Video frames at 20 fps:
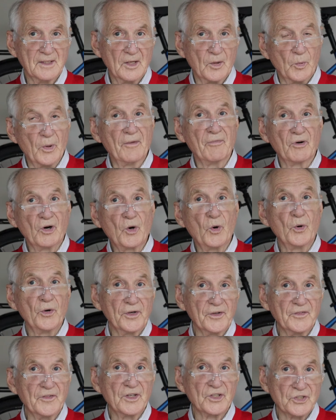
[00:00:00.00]
We've
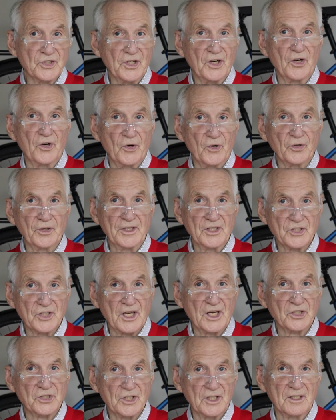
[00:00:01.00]
recorded this in an early
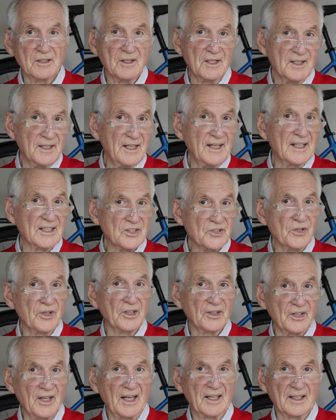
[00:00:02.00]
session, and it's
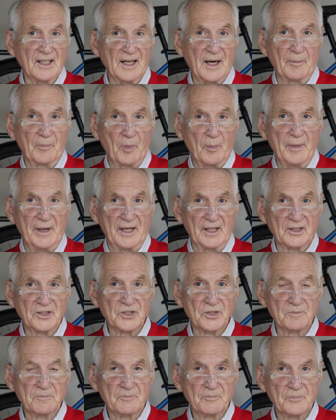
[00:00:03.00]
going to take a couple
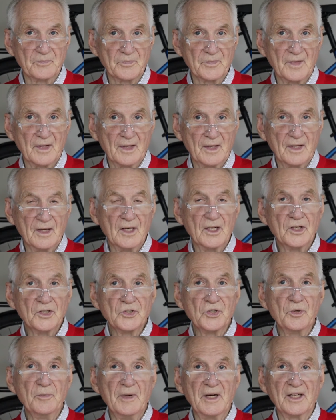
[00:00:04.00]
minutes.
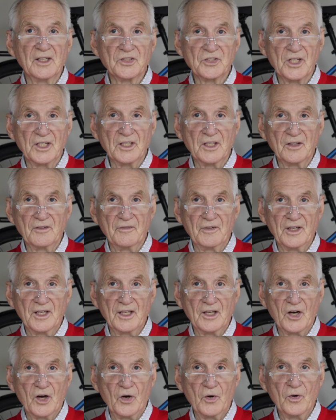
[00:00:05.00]
2 minutes into the
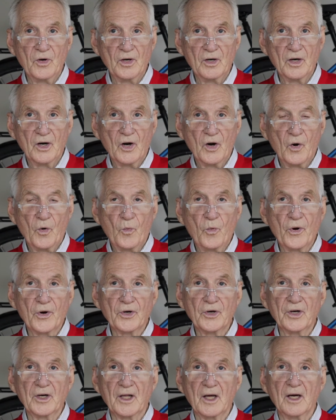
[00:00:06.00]
video, we're
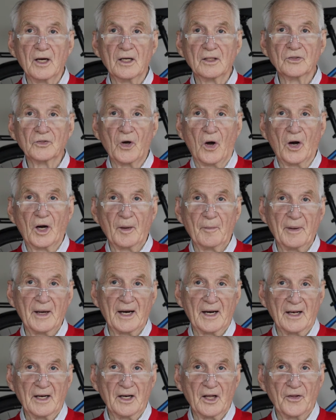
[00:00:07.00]
going to talk
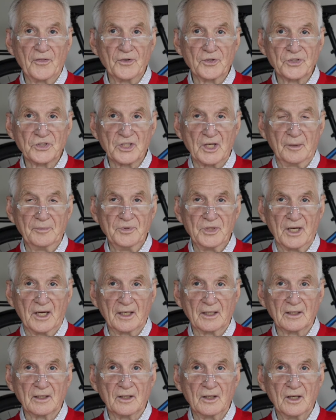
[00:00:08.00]
about another
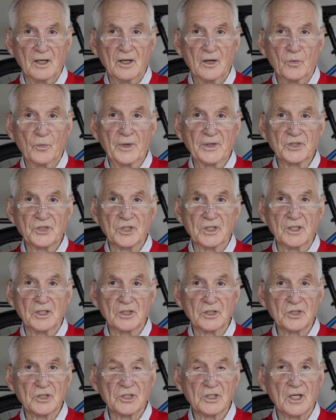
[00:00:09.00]
subject, which
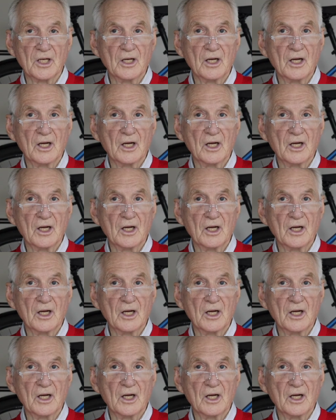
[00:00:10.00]
is